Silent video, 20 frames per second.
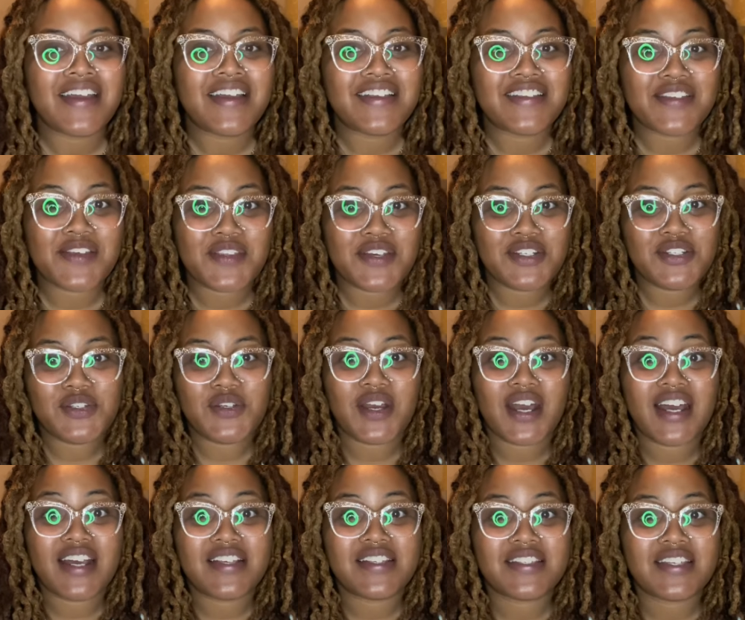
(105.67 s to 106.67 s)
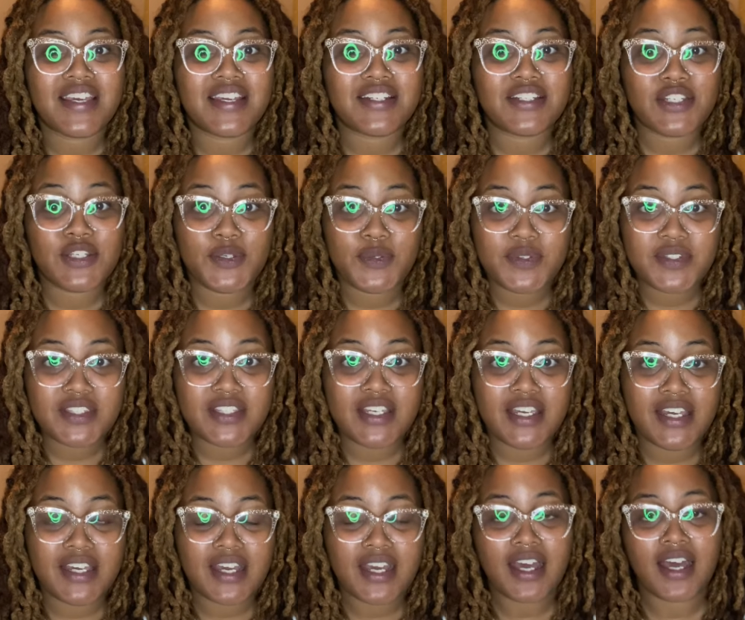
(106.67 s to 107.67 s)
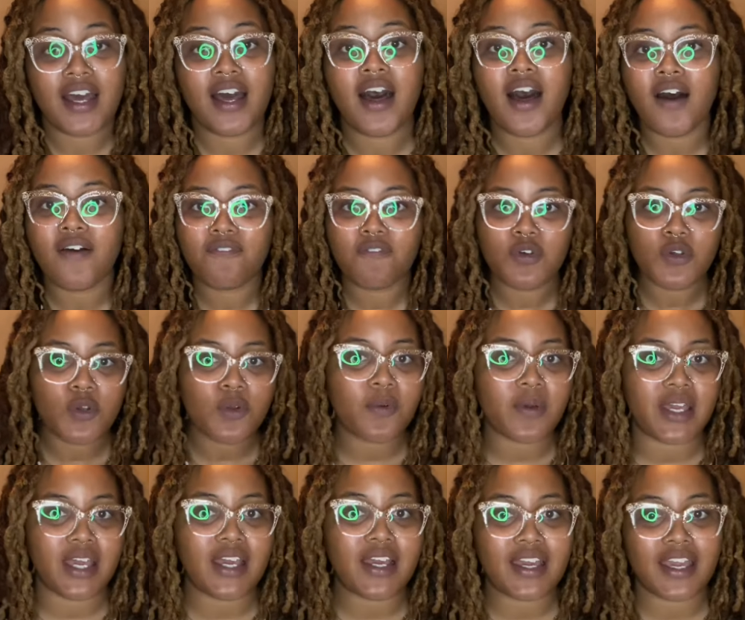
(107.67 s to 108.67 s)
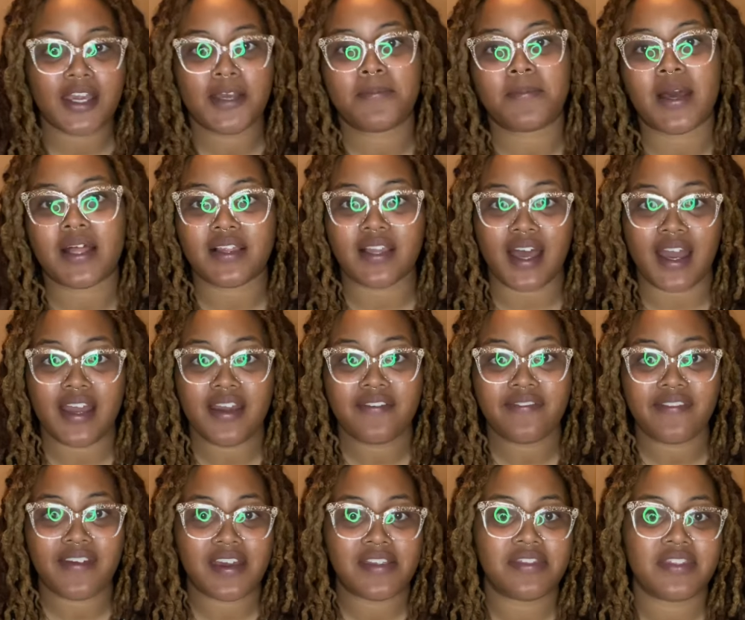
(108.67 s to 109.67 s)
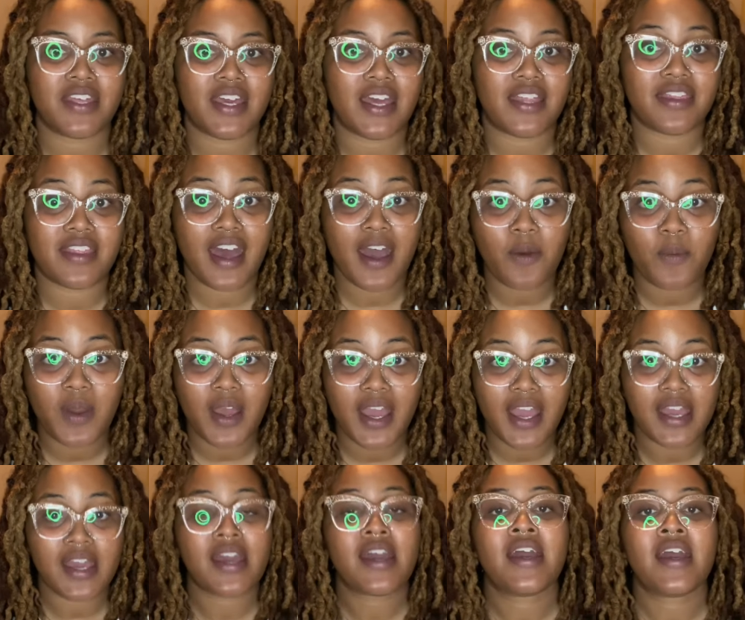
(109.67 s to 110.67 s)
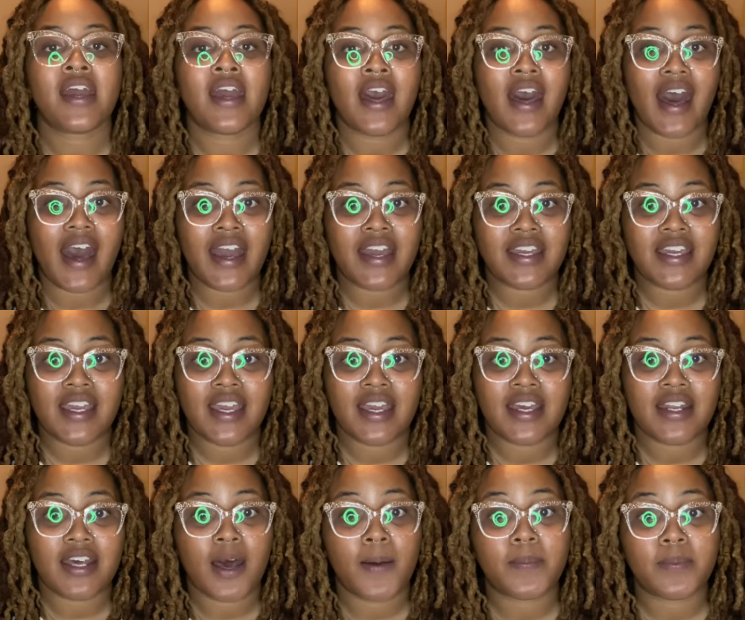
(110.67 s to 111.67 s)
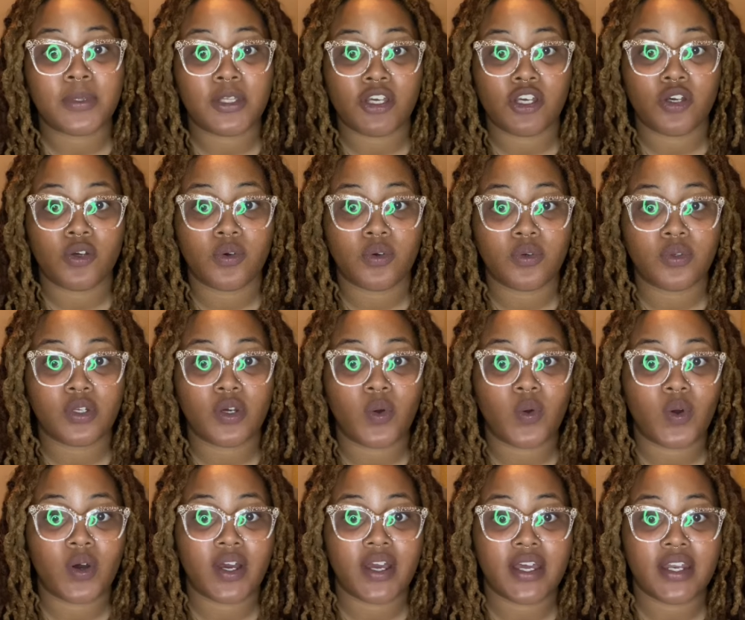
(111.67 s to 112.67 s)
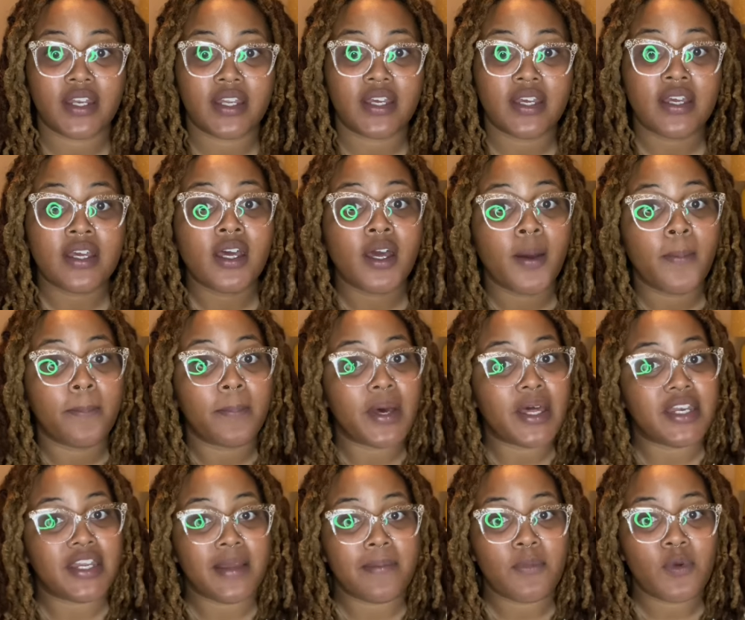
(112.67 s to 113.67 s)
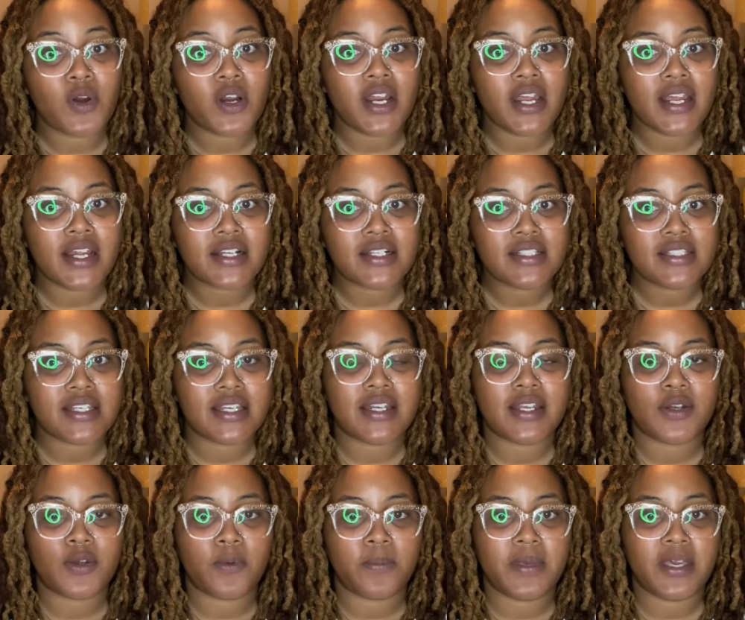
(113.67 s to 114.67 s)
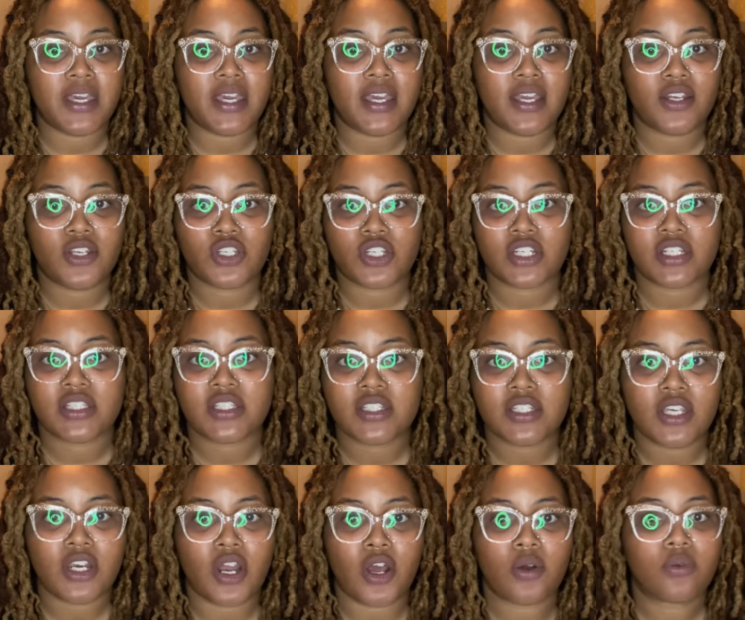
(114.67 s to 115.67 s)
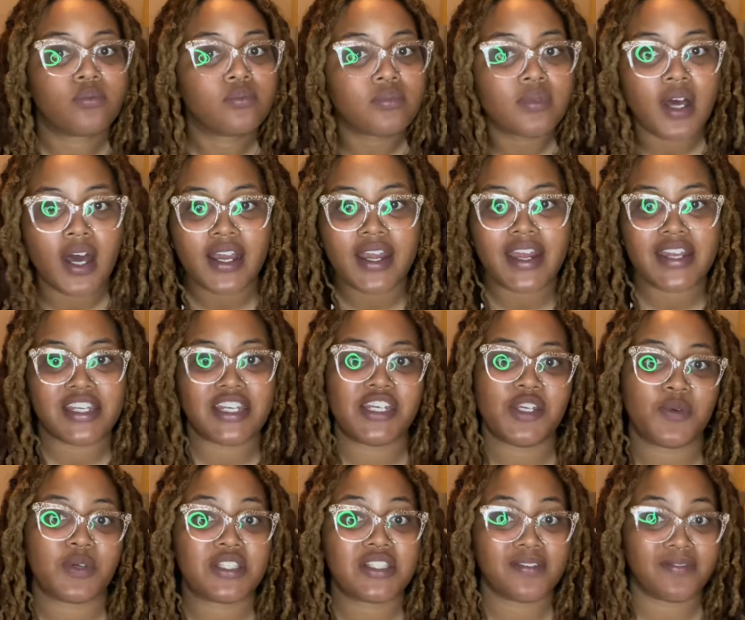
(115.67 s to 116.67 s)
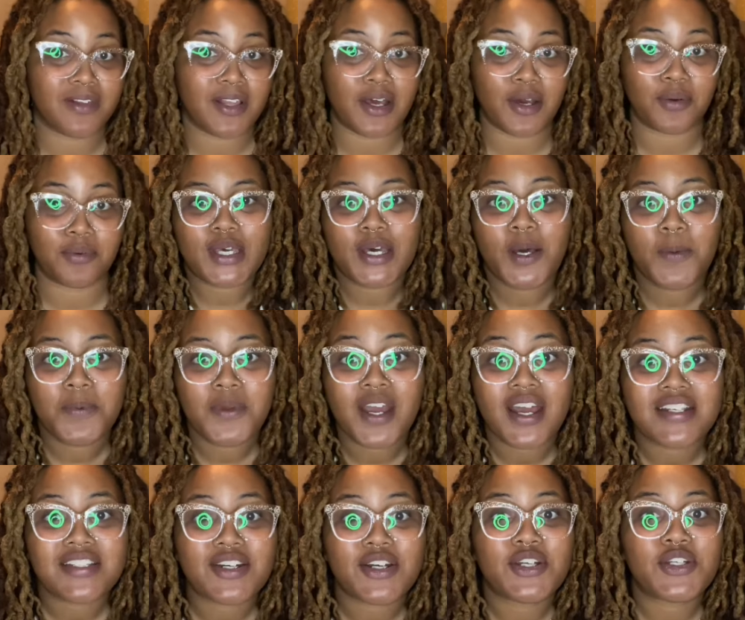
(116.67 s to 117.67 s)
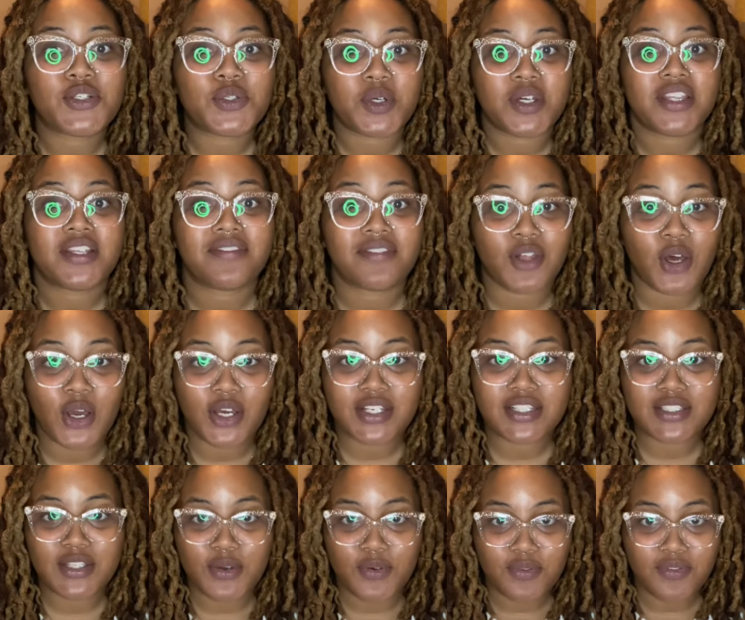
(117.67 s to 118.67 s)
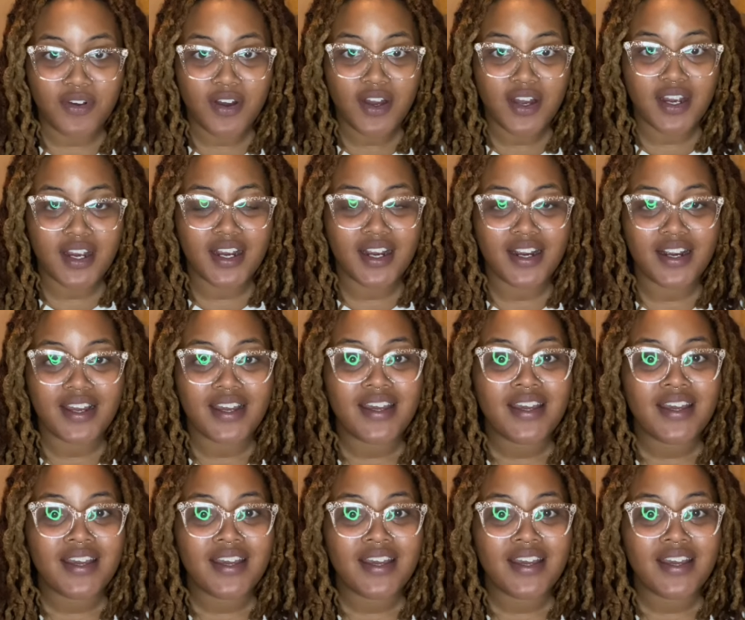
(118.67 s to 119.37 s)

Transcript: So that you guys get to see a full week in my life and then that way I can upload on Monday mornings and it'll be just, you know, a continuous flow. I hope you guys are enjoying the vlog so far.